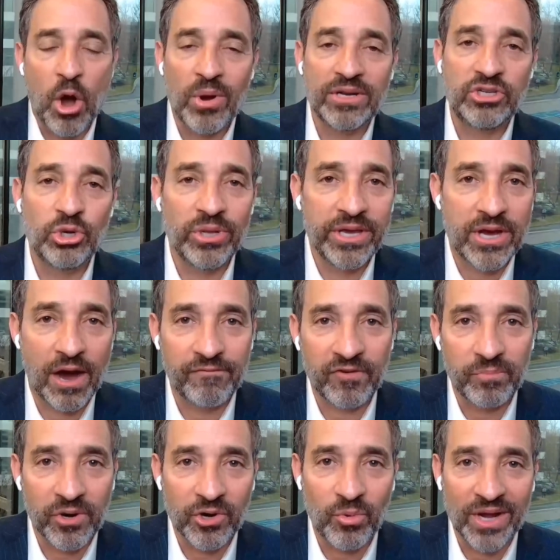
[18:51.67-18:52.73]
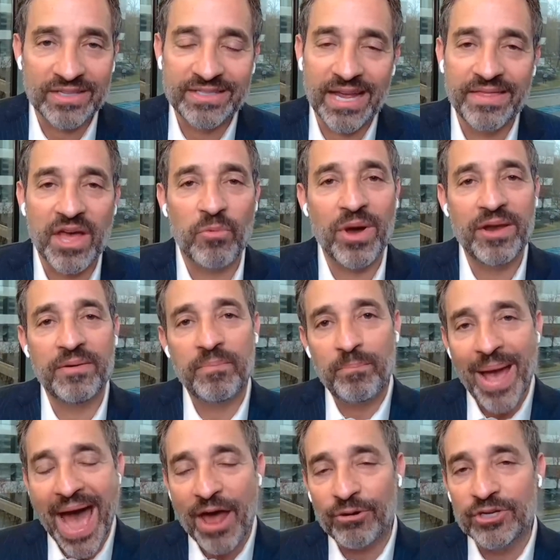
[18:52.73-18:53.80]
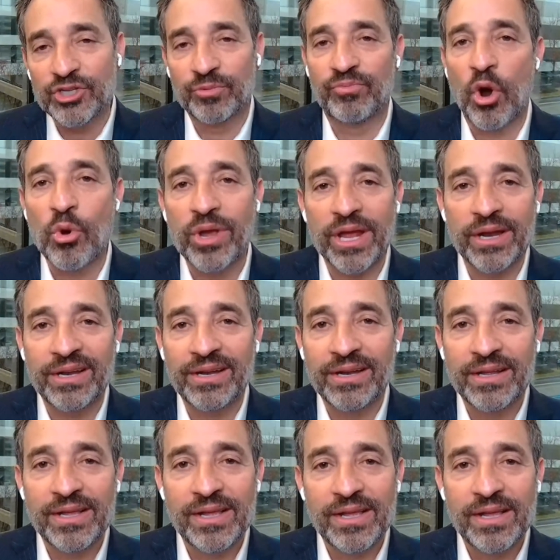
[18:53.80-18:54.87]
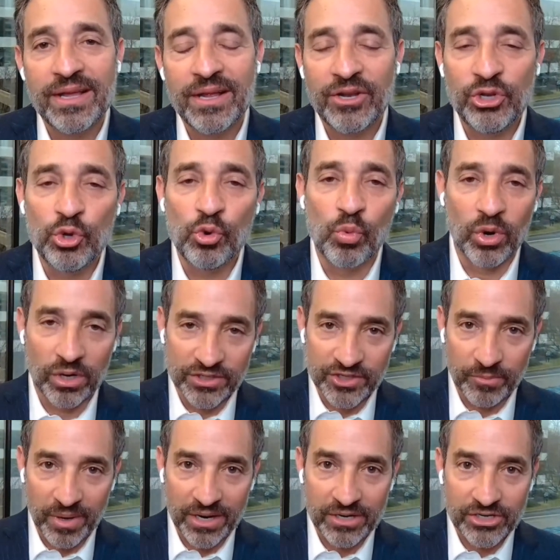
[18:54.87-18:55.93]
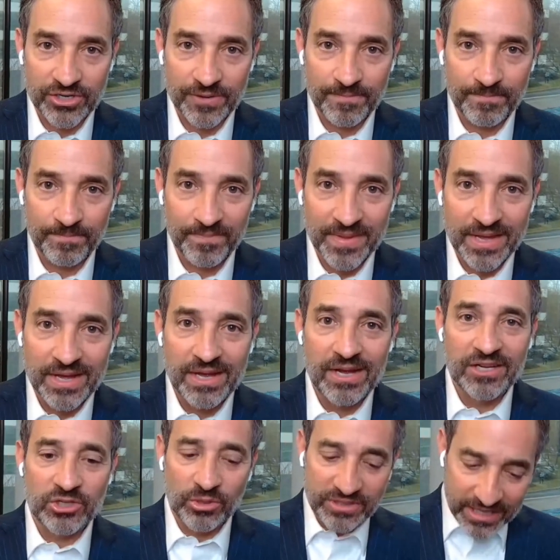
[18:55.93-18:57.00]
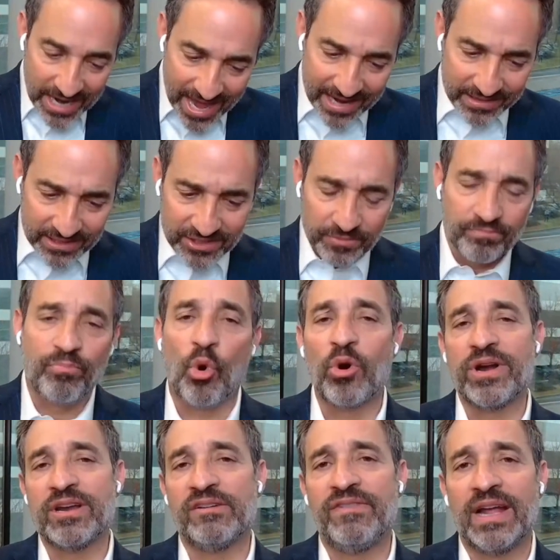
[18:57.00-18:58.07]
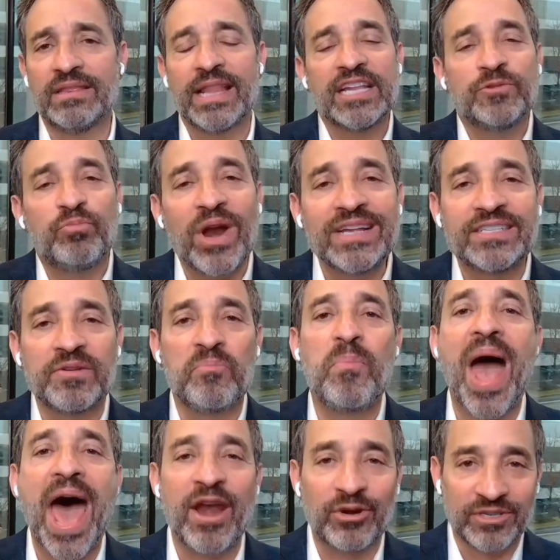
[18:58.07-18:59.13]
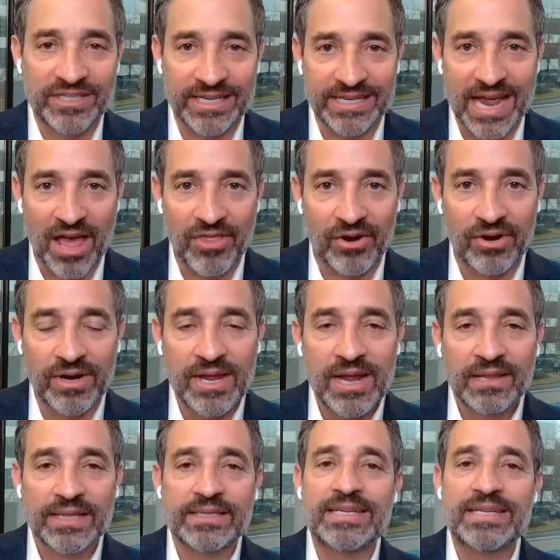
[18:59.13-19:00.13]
Poet Tuli Kupferberg once said that when patterns are broken, new worlds emerge. So today at this important event, let's break some patterns together.